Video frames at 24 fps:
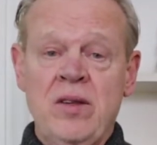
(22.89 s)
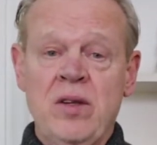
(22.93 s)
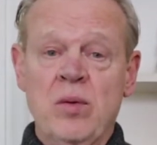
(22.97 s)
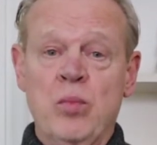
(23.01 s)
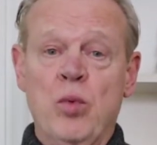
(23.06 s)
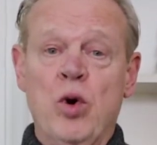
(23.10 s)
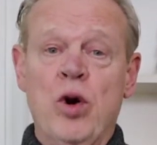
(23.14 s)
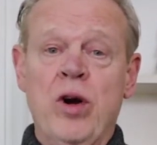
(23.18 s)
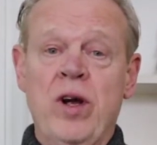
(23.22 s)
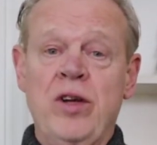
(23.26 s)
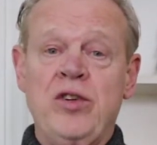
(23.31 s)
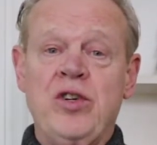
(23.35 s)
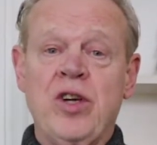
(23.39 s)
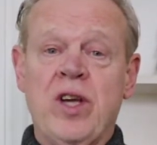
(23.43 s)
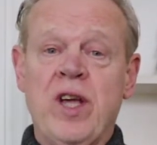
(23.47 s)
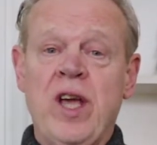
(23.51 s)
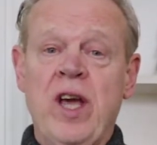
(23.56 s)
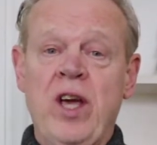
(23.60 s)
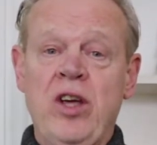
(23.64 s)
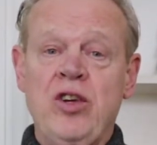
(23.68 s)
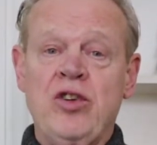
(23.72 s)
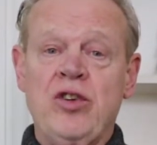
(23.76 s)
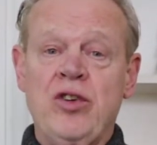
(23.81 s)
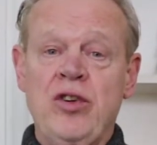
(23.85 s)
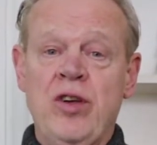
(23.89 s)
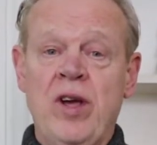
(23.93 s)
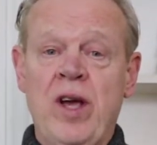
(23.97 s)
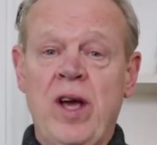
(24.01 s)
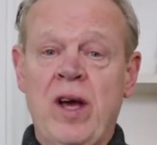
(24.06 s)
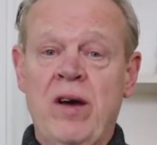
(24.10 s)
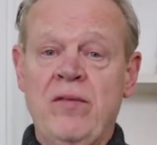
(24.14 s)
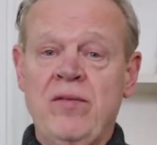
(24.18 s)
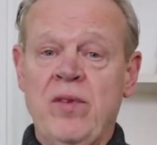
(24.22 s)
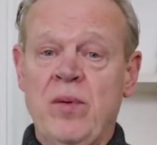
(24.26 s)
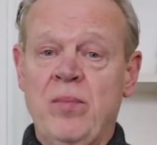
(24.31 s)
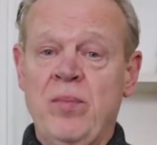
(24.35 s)
more education you
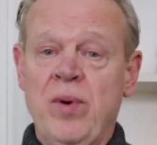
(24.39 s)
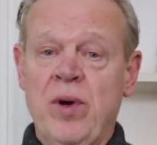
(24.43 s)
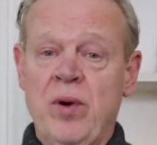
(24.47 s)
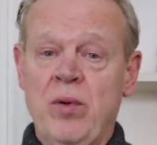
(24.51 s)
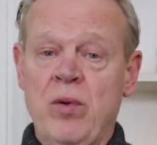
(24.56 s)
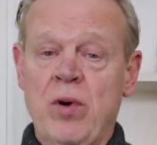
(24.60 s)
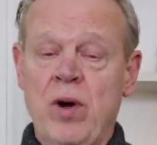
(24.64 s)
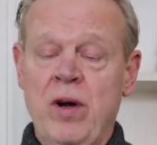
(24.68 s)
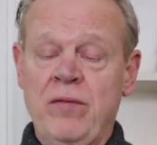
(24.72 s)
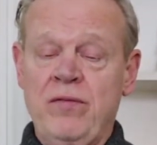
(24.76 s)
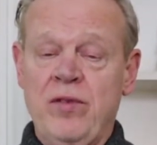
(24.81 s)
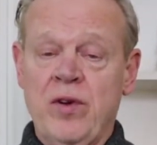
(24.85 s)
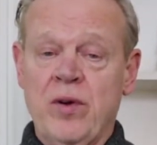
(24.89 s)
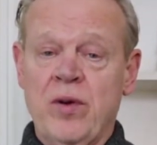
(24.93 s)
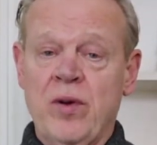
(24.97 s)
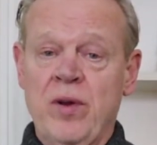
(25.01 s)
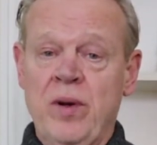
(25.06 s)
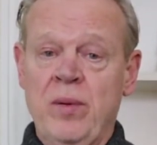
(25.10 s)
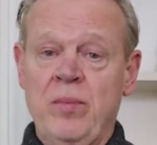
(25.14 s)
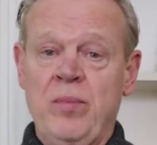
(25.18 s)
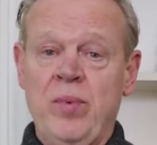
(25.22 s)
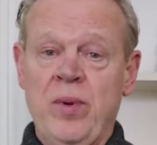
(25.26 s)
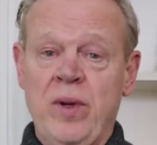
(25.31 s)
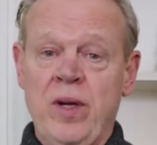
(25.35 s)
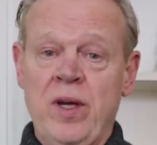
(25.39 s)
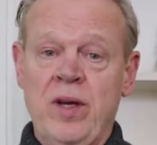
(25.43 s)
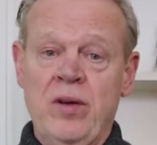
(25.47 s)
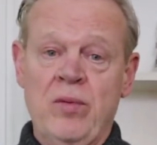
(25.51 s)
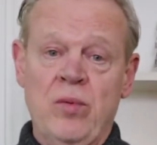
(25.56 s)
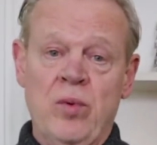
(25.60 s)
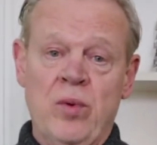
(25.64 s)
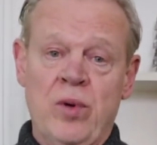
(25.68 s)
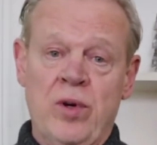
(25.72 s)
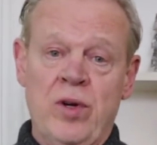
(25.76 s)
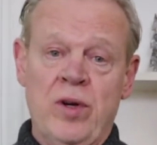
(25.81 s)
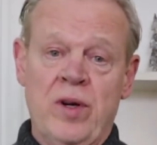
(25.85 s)
have, the better off you're going to be
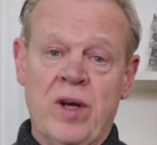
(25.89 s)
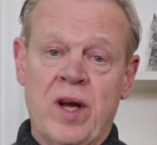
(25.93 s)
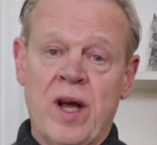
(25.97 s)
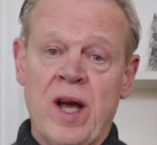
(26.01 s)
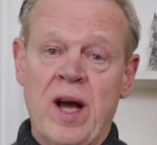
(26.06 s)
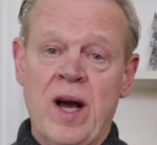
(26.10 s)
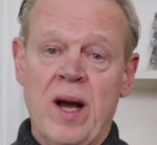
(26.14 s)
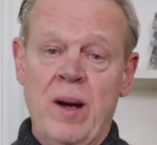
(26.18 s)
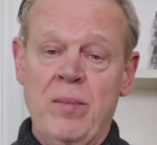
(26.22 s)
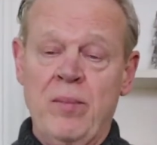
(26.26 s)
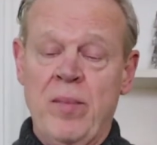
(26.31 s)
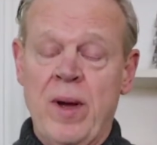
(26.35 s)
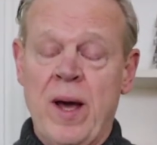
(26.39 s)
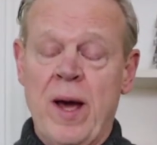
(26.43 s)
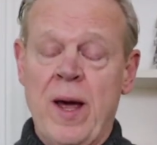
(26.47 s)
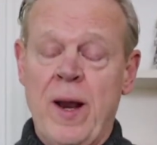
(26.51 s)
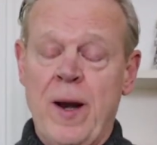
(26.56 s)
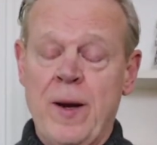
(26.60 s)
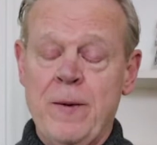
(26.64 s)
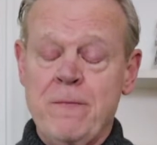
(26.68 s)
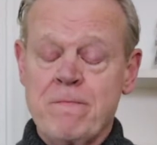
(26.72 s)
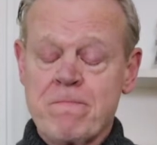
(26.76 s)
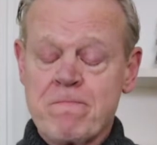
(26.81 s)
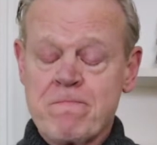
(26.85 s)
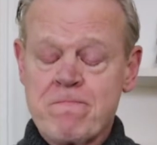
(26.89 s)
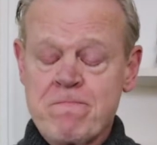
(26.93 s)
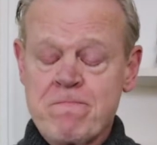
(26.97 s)
in order to combat it.